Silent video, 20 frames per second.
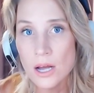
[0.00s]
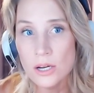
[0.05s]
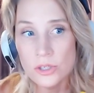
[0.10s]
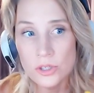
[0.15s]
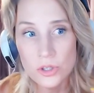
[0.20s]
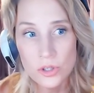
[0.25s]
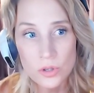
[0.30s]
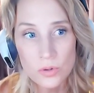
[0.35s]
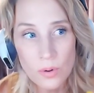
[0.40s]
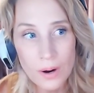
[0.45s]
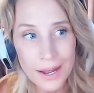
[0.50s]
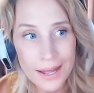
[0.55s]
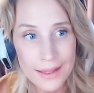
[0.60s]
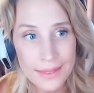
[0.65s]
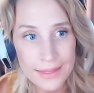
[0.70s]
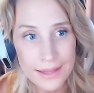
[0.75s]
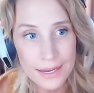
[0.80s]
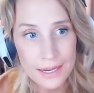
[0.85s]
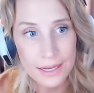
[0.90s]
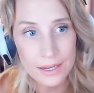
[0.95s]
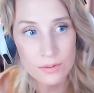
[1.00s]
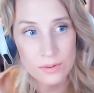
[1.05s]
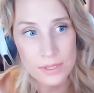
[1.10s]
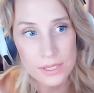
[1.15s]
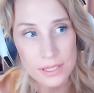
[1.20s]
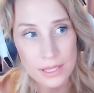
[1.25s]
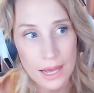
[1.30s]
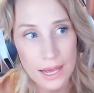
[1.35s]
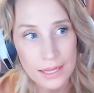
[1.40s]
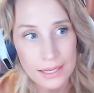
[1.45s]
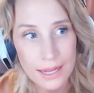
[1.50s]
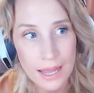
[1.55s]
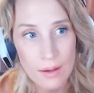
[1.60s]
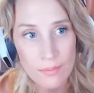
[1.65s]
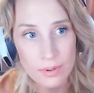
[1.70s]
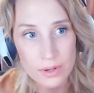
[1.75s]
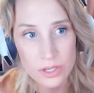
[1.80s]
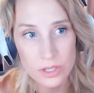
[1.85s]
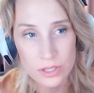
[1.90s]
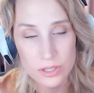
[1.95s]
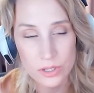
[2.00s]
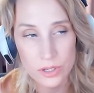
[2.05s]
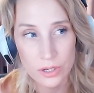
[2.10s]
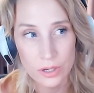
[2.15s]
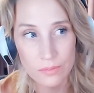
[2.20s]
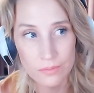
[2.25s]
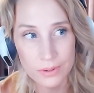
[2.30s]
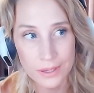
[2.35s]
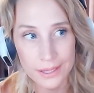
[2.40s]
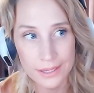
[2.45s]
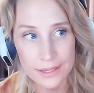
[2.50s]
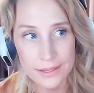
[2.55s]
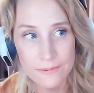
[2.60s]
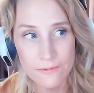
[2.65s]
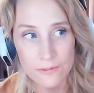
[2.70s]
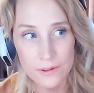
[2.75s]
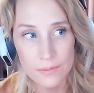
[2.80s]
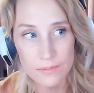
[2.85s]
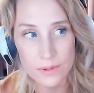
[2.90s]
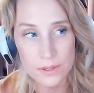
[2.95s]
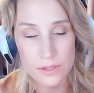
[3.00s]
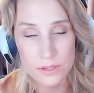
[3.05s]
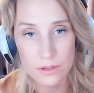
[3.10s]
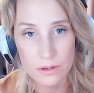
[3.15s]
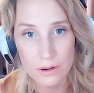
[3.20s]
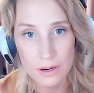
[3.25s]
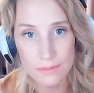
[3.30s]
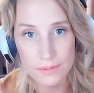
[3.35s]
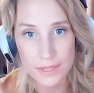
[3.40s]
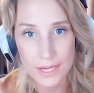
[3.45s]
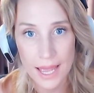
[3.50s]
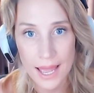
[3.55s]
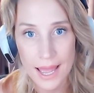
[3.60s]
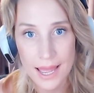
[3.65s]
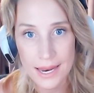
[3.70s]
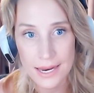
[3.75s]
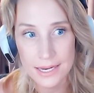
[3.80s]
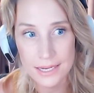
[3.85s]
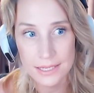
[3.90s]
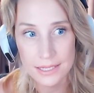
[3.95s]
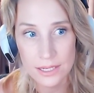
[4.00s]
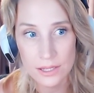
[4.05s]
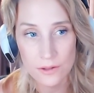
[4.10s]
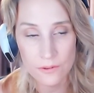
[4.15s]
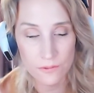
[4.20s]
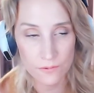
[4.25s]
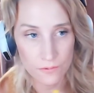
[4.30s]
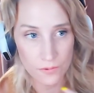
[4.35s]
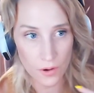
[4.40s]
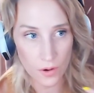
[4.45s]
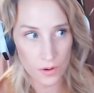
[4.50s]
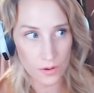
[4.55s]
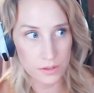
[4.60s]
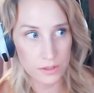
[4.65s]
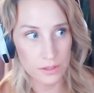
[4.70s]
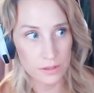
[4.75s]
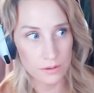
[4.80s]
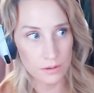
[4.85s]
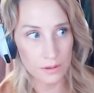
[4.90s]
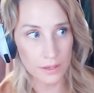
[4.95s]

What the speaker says: Do I think it was slightly ambitious to completely flip the script and the first